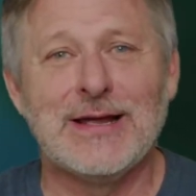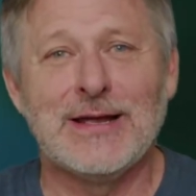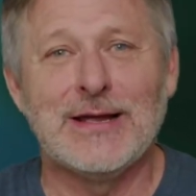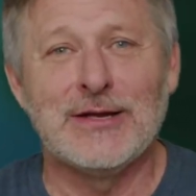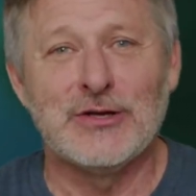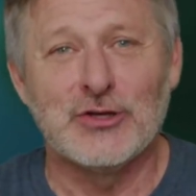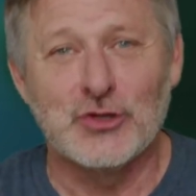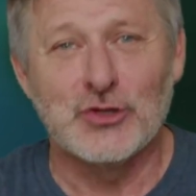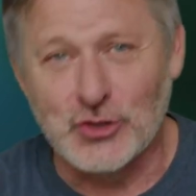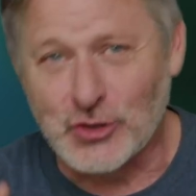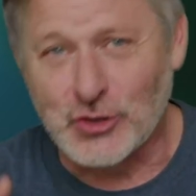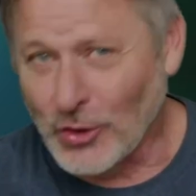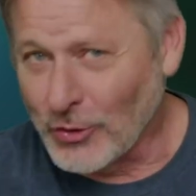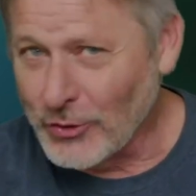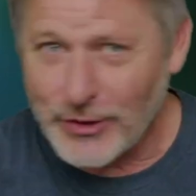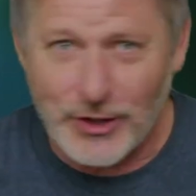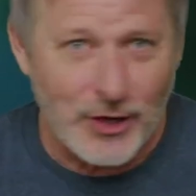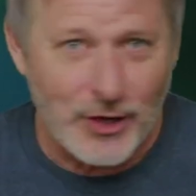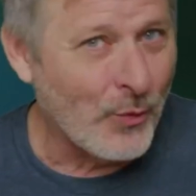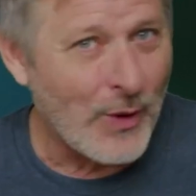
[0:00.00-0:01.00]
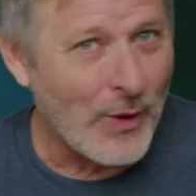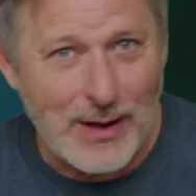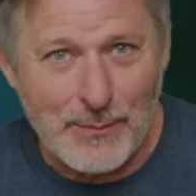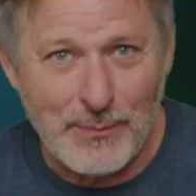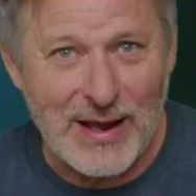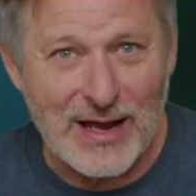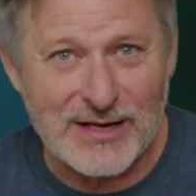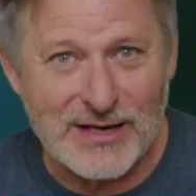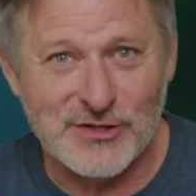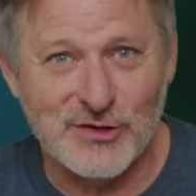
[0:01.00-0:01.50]
shoulder your way
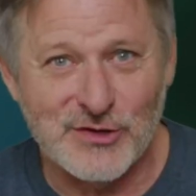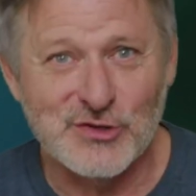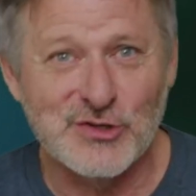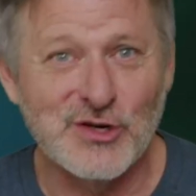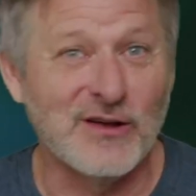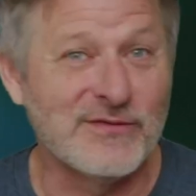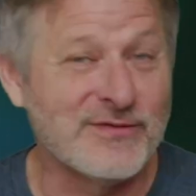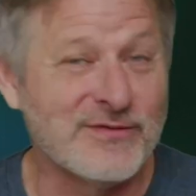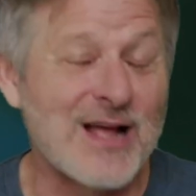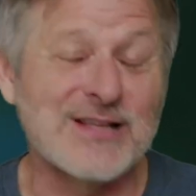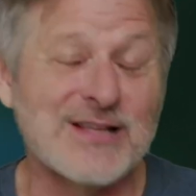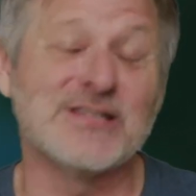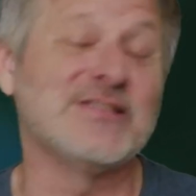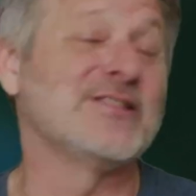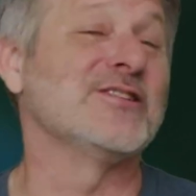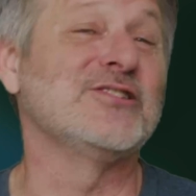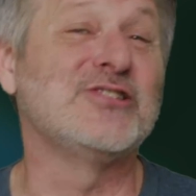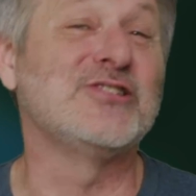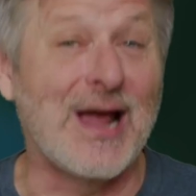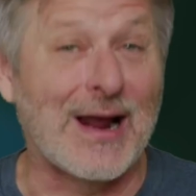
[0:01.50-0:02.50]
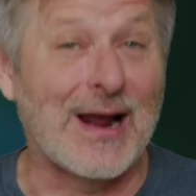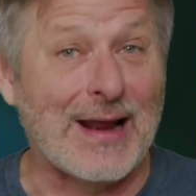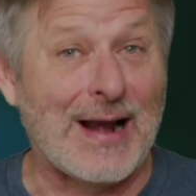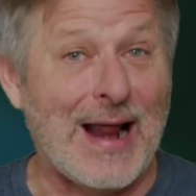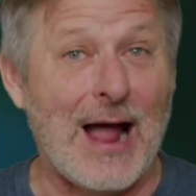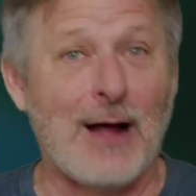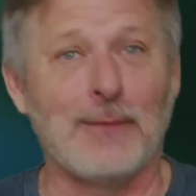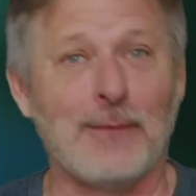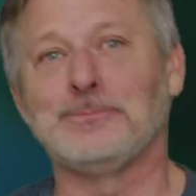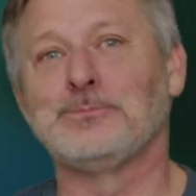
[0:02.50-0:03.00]
past those shelf Nazis and check it
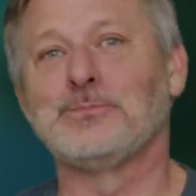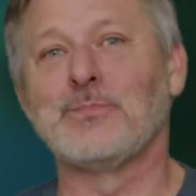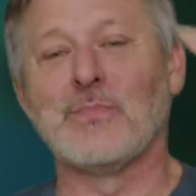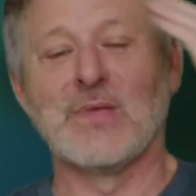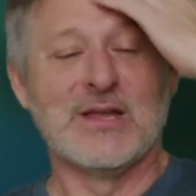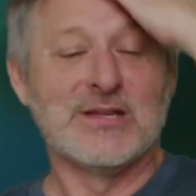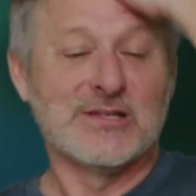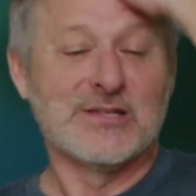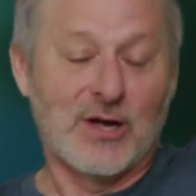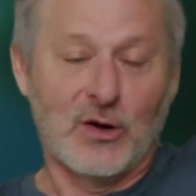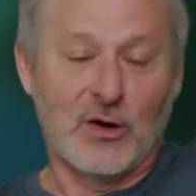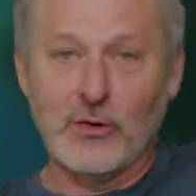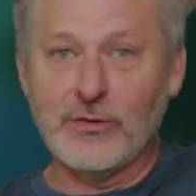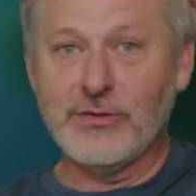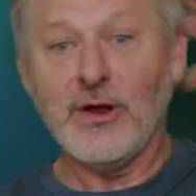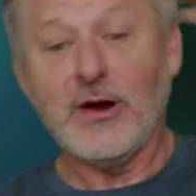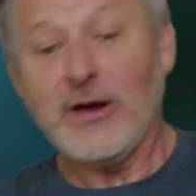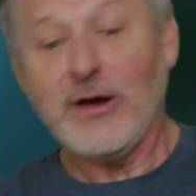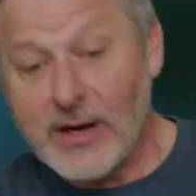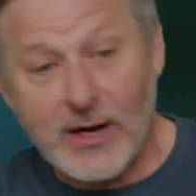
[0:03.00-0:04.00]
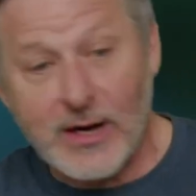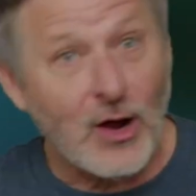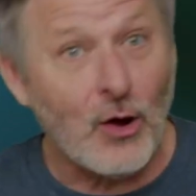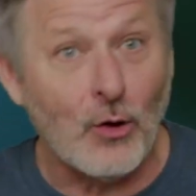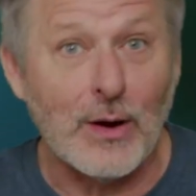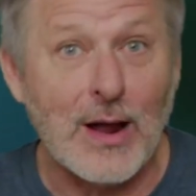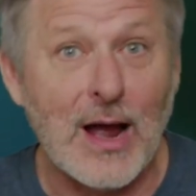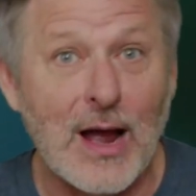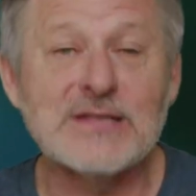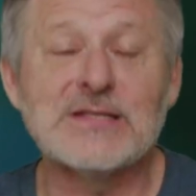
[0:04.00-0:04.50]
out. So there you go,
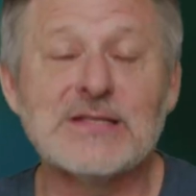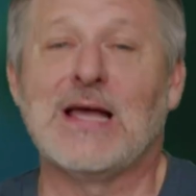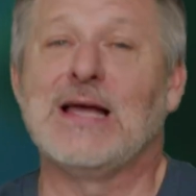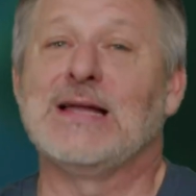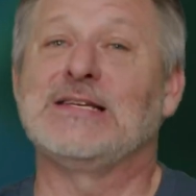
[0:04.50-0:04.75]
guys.